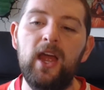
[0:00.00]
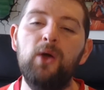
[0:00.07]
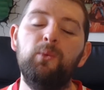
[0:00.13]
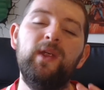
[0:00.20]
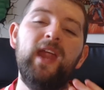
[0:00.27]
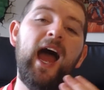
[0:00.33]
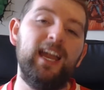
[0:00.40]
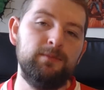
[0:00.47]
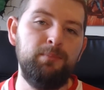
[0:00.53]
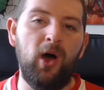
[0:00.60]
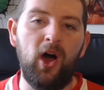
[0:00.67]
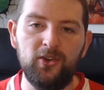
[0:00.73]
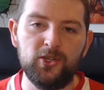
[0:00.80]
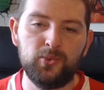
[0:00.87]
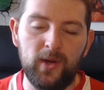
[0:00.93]
We had
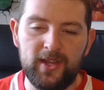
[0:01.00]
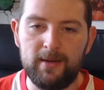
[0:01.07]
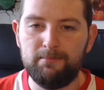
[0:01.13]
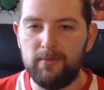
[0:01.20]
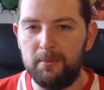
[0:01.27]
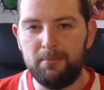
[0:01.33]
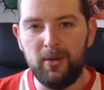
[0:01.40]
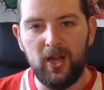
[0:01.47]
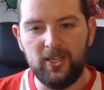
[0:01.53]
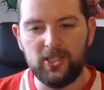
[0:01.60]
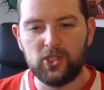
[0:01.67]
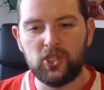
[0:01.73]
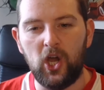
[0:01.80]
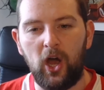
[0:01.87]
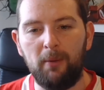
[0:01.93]
partners with him. McBurney
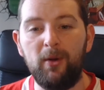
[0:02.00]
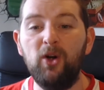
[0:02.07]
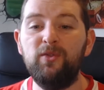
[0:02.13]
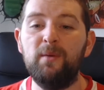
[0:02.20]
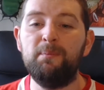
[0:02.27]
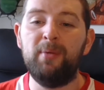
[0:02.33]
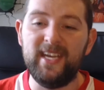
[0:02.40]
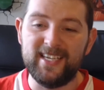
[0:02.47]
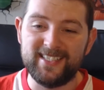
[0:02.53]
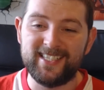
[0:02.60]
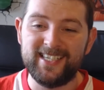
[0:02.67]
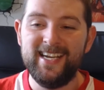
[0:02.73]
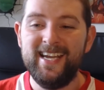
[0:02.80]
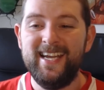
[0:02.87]
and Sharp both appeared